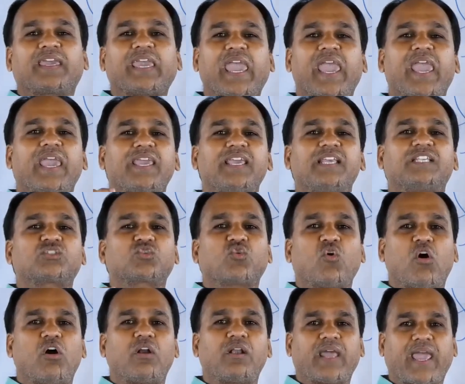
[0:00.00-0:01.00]
K is
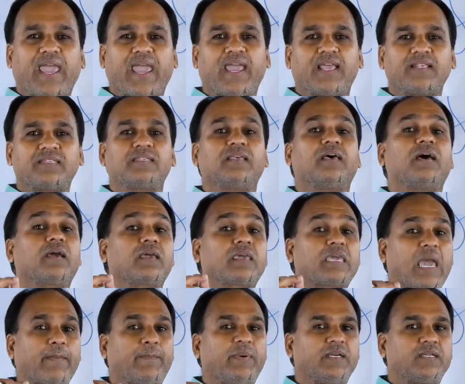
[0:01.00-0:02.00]
called as
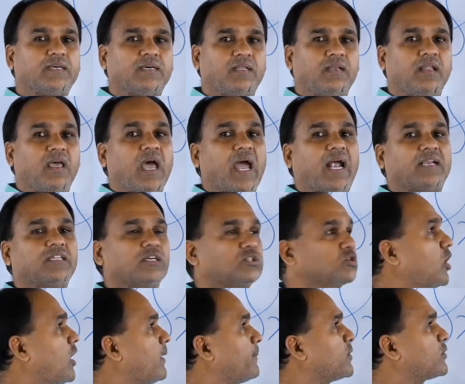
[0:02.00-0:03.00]
capital. At the
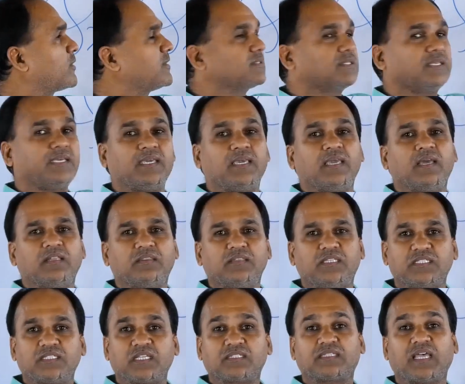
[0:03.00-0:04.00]
top, you can see
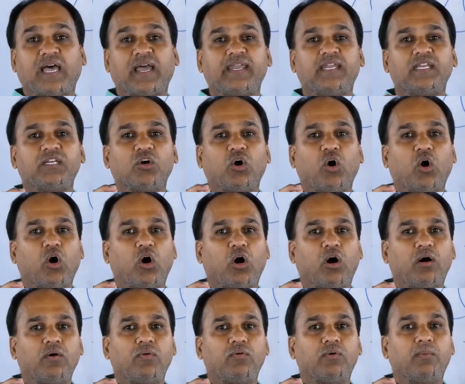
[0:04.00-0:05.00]
this is a sign
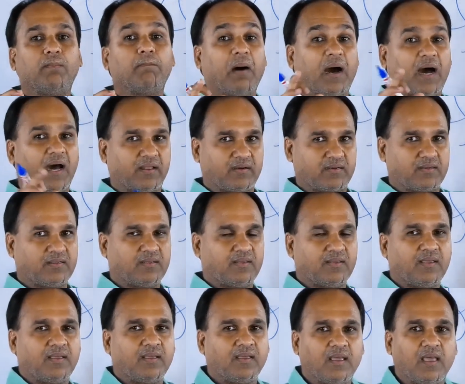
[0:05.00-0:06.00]
of bar.
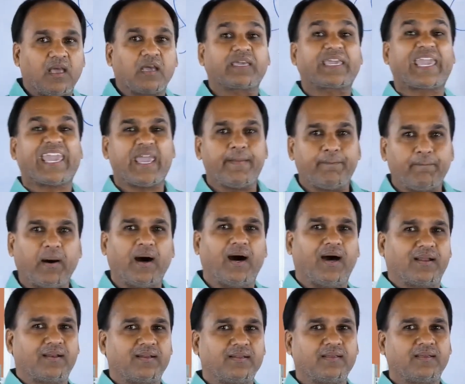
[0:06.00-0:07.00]
K
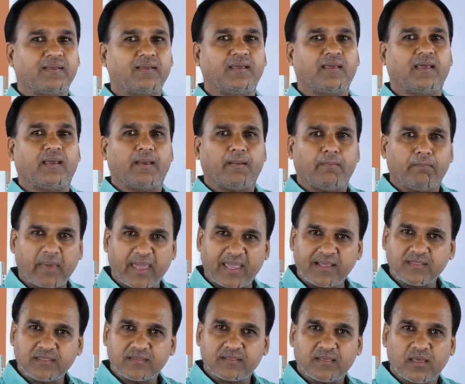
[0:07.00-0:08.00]
bar
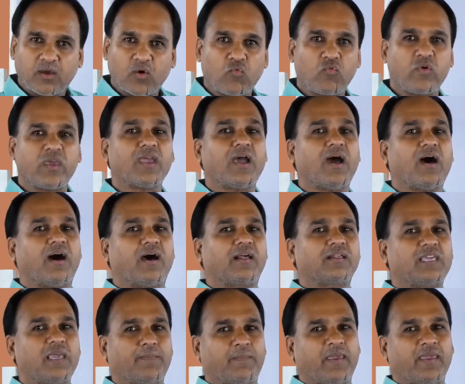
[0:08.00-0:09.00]
means we
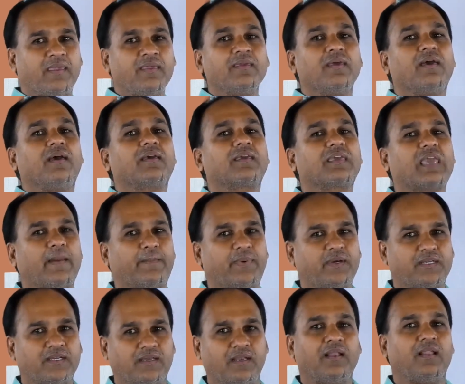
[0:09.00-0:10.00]
are keeping
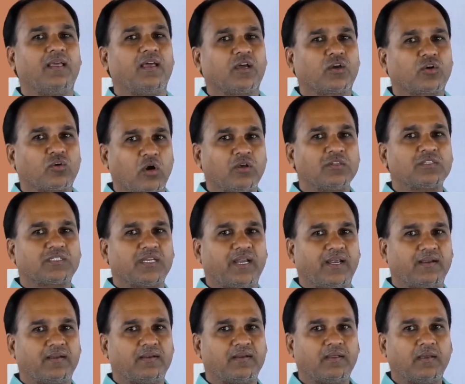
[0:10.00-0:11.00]
capital
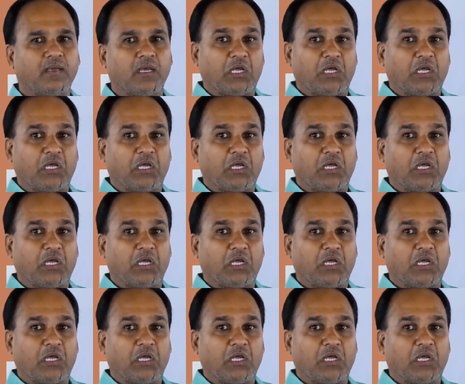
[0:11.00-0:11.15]
constant.